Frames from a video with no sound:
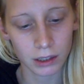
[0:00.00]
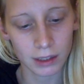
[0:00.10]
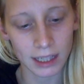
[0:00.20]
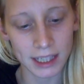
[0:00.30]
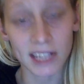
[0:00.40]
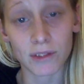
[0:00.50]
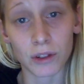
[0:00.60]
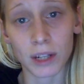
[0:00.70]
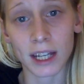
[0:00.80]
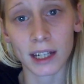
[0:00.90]
that's like if
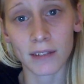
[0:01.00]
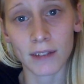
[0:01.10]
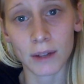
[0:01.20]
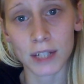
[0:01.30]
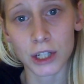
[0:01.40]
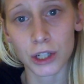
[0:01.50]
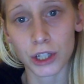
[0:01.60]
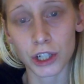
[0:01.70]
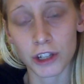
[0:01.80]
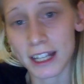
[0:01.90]
you're getting a foundation
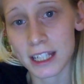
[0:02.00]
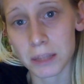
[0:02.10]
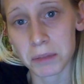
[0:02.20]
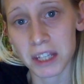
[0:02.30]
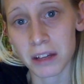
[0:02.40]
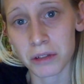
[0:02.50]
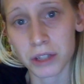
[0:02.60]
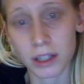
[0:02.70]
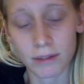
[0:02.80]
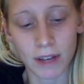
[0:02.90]
and you need to get something else,
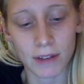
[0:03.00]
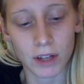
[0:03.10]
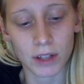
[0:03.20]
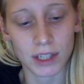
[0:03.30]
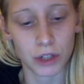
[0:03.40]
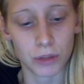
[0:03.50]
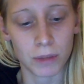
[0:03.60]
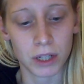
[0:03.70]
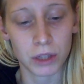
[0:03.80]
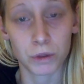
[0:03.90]
you get five dollars extra
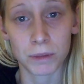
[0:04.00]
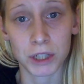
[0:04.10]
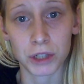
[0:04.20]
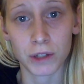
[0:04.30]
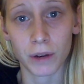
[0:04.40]
bucks, which means you can